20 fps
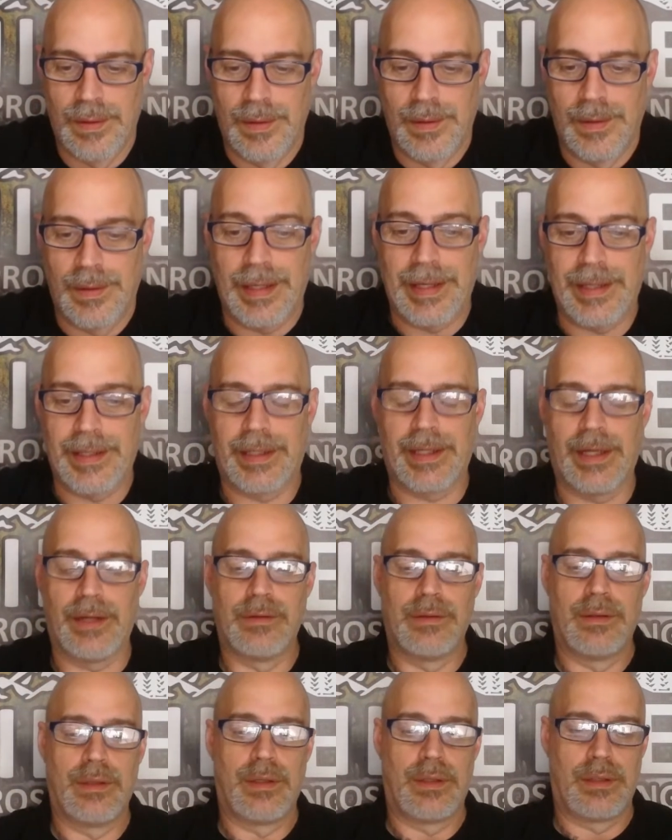There you go.
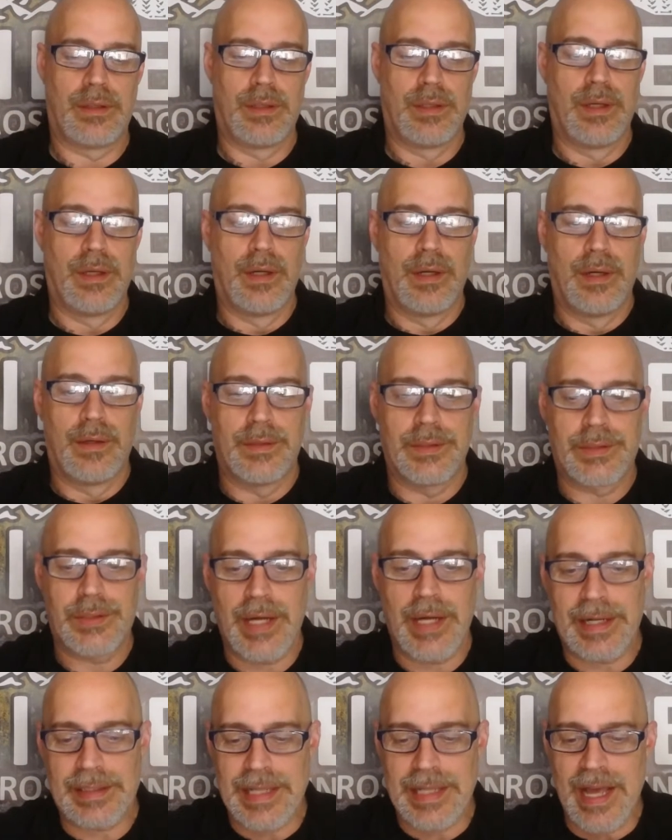
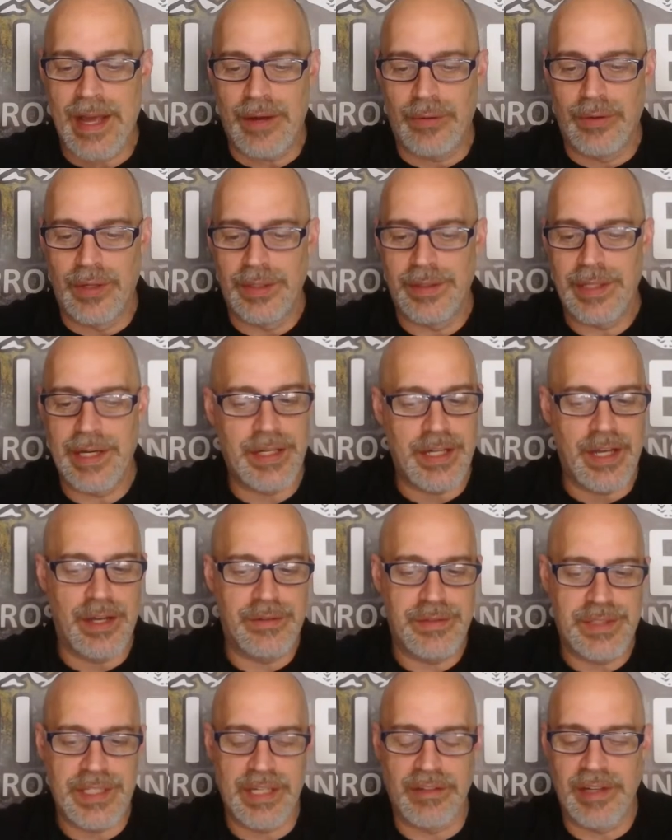Retract that one. There you go.
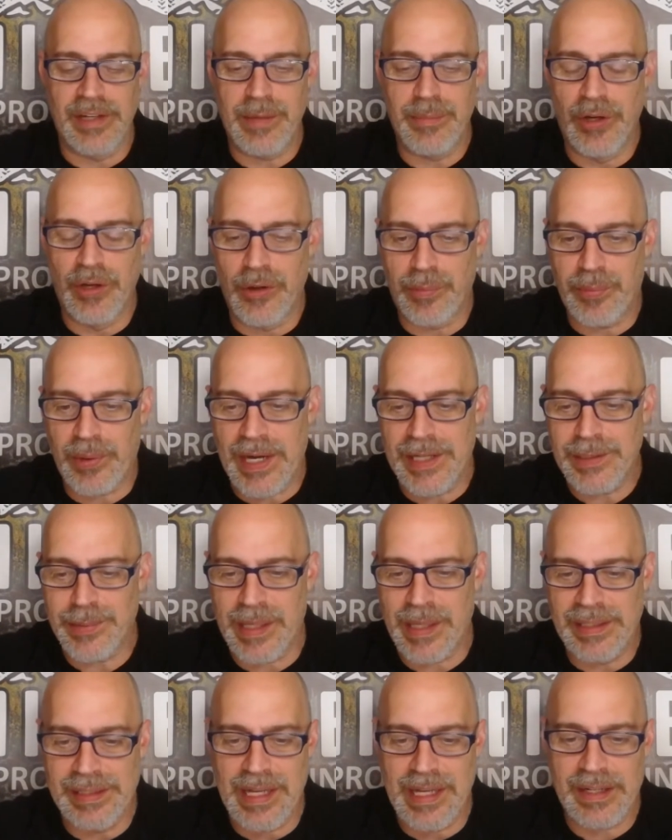Dylan at
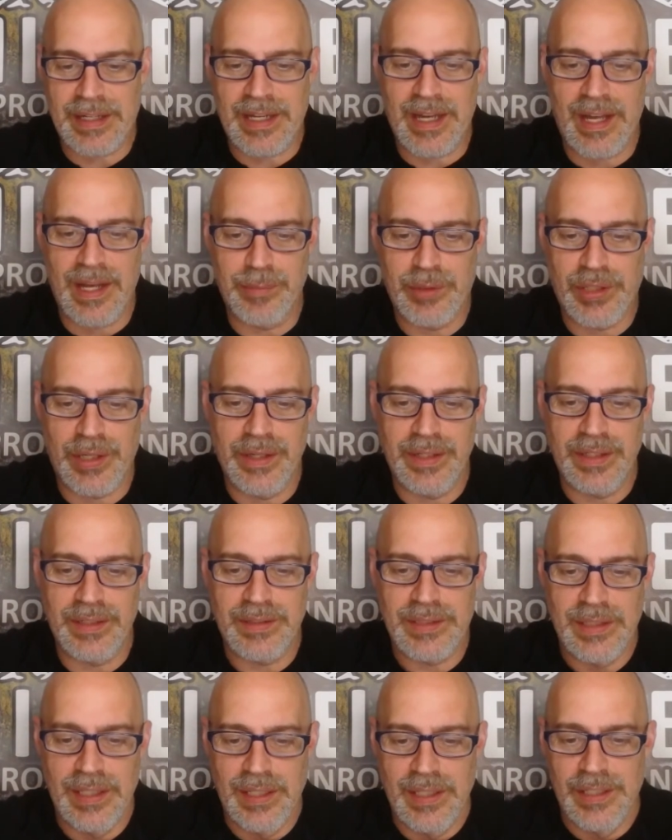millerprospecting.com,
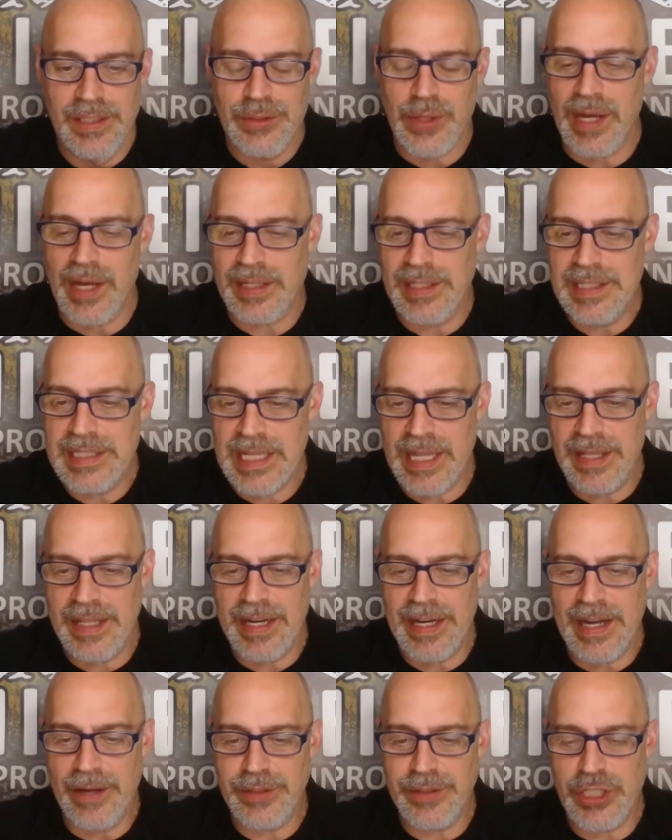Curtis. So I can send that
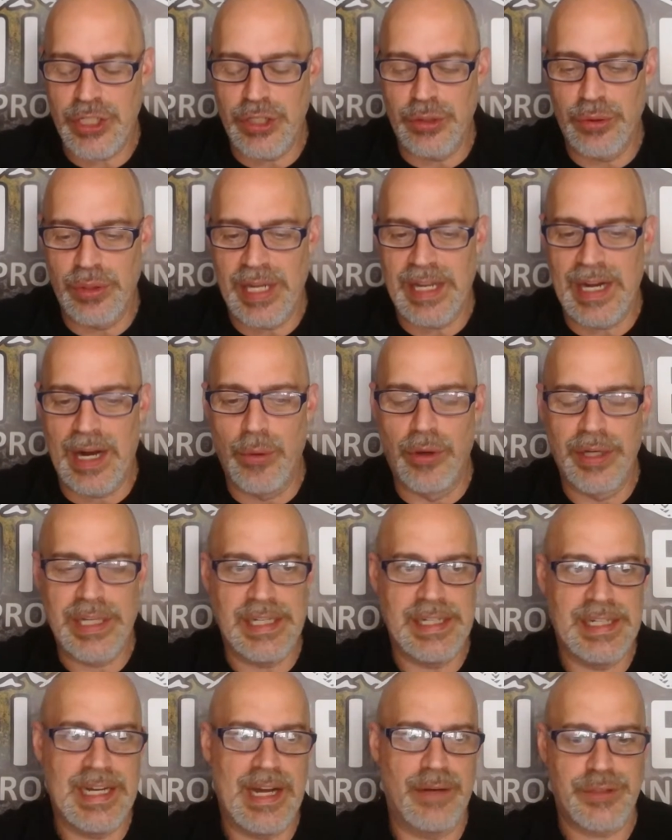out to you, and I will get
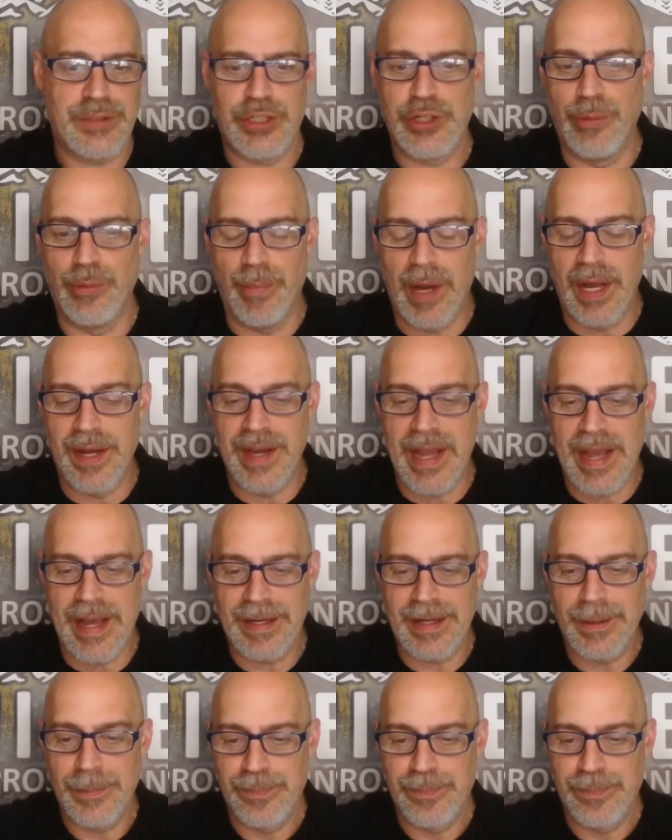it out to you Monday.